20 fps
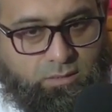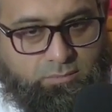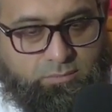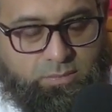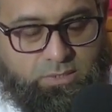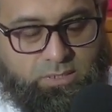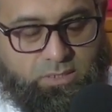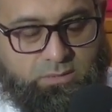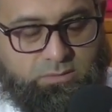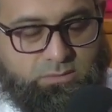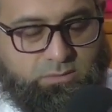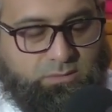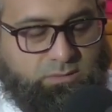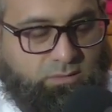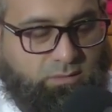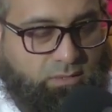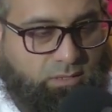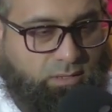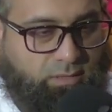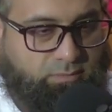Because,
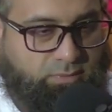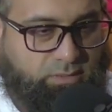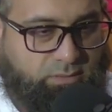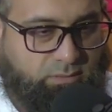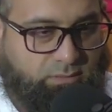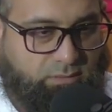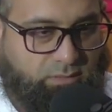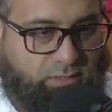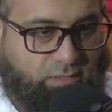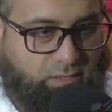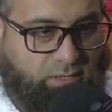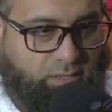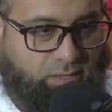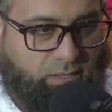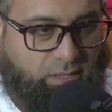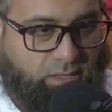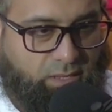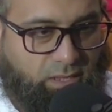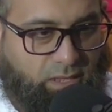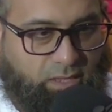I mean,
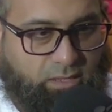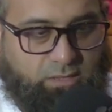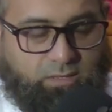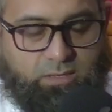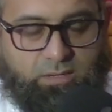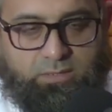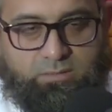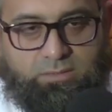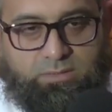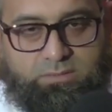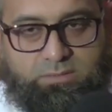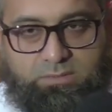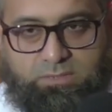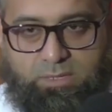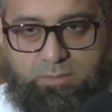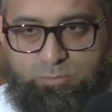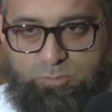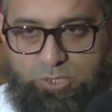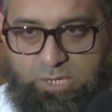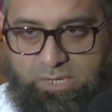akhirat is the
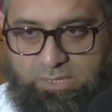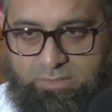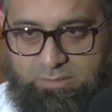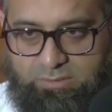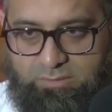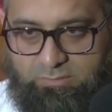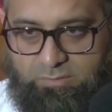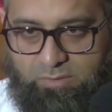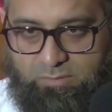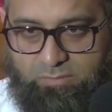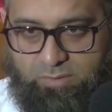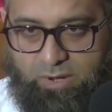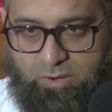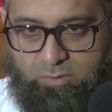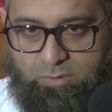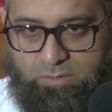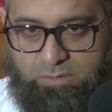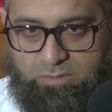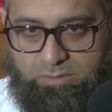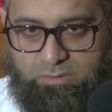objective of
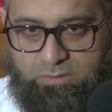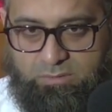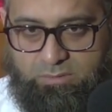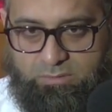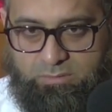our